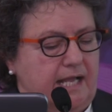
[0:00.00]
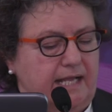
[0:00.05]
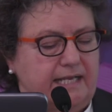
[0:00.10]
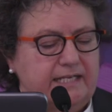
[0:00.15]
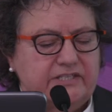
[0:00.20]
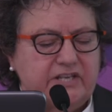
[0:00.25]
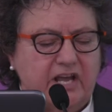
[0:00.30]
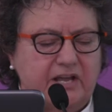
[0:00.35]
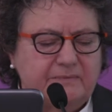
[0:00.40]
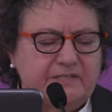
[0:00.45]

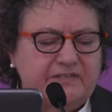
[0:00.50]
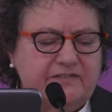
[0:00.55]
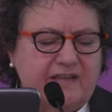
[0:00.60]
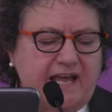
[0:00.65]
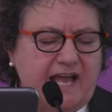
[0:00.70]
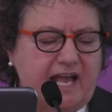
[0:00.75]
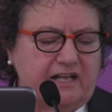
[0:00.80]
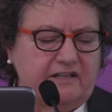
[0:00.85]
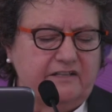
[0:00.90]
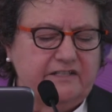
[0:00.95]
In terms of
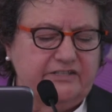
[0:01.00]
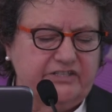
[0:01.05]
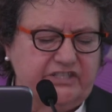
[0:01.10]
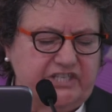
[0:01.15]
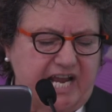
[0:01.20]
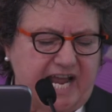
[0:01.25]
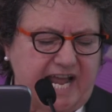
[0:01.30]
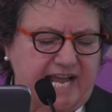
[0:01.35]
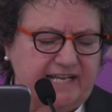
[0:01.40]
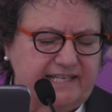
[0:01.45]
the health
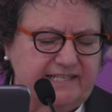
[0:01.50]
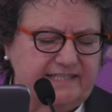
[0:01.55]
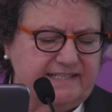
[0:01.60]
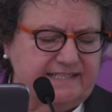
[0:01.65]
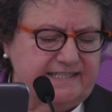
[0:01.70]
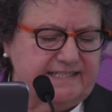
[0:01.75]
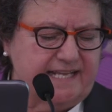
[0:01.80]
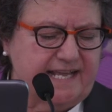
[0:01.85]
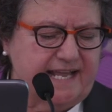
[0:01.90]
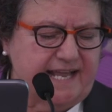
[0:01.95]

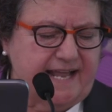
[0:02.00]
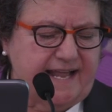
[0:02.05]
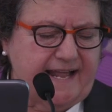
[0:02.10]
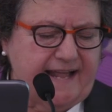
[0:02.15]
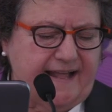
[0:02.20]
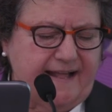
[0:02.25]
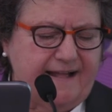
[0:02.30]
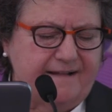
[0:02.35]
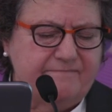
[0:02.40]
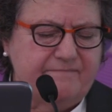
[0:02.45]
checks,
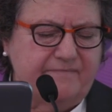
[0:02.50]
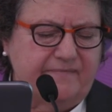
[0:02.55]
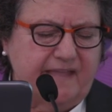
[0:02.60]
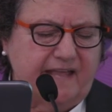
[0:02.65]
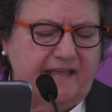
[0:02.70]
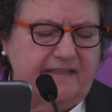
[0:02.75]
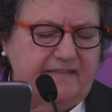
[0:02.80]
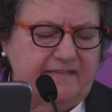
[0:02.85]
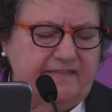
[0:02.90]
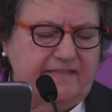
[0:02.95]

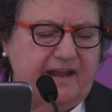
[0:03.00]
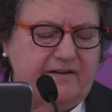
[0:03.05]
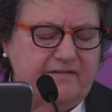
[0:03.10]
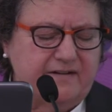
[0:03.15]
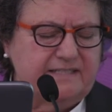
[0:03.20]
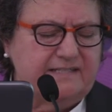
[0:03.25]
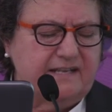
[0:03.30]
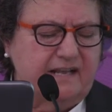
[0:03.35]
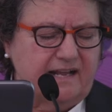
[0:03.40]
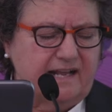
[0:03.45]
there
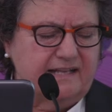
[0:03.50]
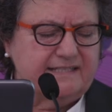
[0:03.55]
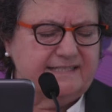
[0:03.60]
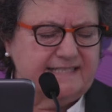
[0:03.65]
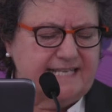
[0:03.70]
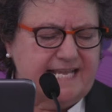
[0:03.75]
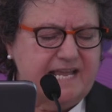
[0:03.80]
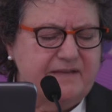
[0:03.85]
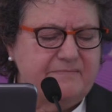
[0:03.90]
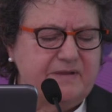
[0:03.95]
is a
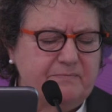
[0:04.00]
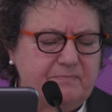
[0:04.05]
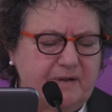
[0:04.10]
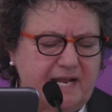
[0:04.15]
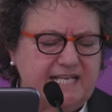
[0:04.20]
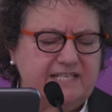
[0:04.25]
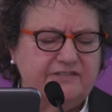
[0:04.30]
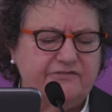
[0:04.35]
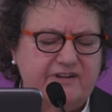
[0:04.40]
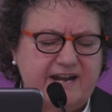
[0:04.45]
scheme in
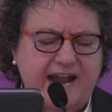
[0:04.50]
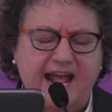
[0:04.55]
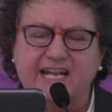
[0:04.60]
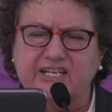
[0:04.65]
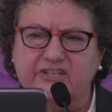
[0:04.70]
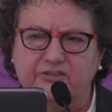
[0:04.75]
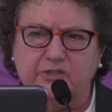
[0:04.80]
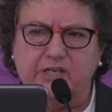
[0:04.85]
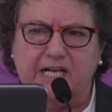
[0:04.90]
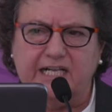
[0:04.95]
place for an
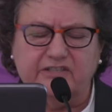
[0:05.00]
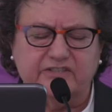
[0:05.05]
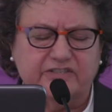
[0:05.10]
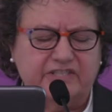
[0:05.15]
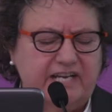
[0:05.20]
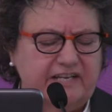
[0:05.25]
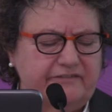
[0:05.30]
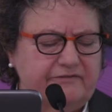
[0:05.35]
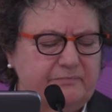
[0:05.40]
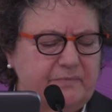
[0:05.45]
annual health
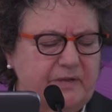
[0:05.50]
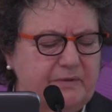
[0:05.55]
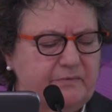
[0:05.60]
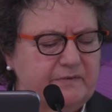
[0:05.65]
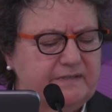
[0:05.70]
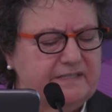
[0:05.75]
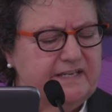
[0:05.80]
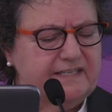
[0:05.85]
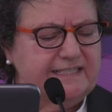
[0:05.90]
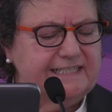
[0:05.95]
check for people
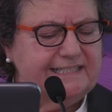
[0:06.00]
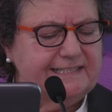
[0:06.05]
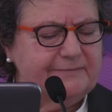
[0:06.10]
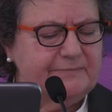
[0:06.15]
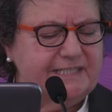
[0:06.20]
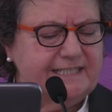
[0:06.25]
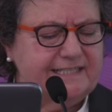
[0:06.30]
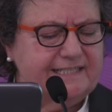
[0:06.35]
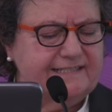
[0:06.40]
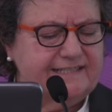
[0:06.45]
with learning
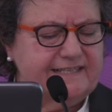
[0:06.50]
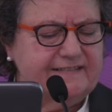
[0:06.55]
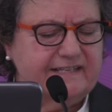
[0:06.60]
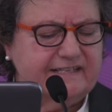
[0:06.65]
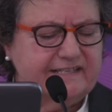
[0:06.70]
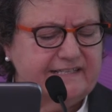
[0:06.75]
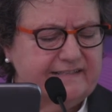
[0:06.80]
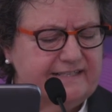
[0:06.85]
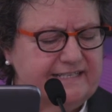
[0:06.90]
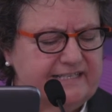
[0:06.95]
disabilities
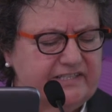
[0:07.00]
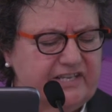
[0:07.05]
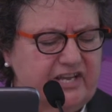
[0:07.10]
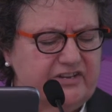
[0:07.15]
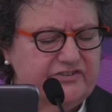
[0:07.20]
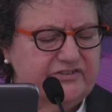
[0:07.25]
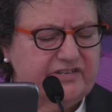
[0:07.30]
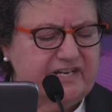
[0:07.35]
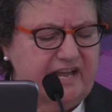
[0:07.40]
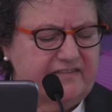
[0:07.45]
in this
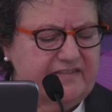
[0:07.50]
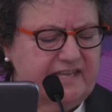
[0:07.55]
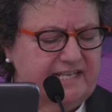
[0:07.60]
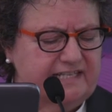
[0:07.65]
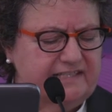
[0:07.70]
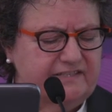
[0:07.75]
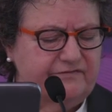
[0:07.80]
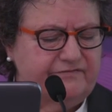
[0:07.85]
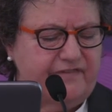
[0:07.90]
country, and I think it's